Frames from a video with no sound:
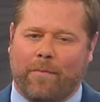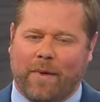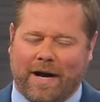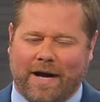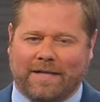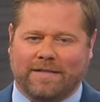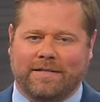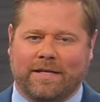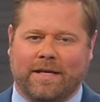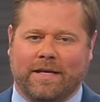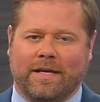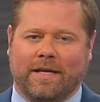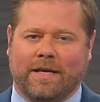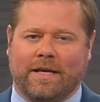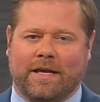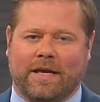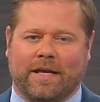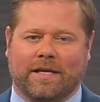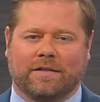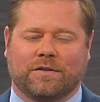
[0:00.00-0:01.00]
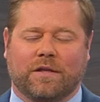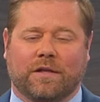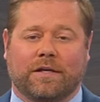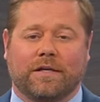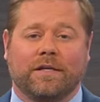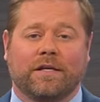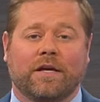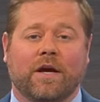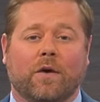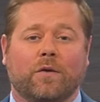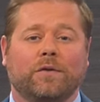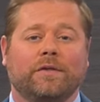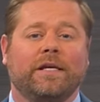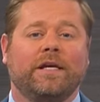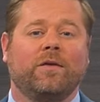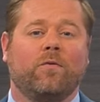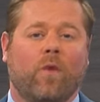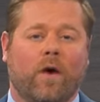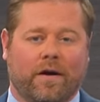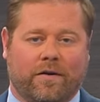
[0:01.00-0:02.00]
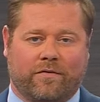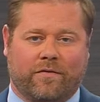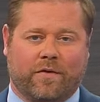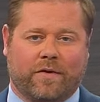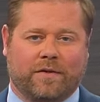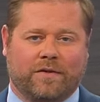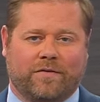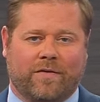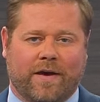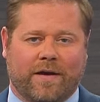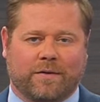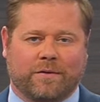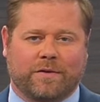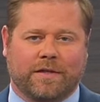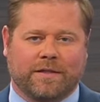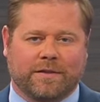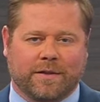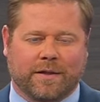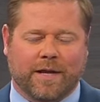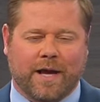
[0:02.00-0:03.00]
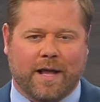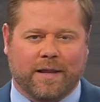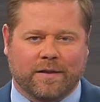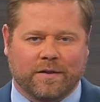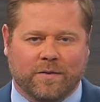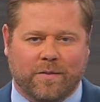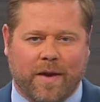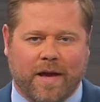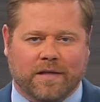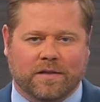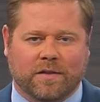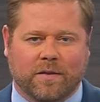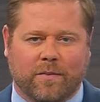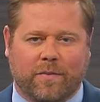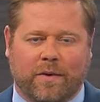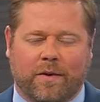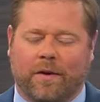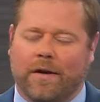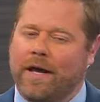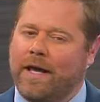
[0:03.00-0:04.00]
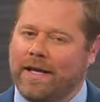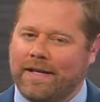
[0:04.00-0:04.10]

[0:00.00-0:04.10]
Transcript: but he is looking to go D1 for his final season of college basketball,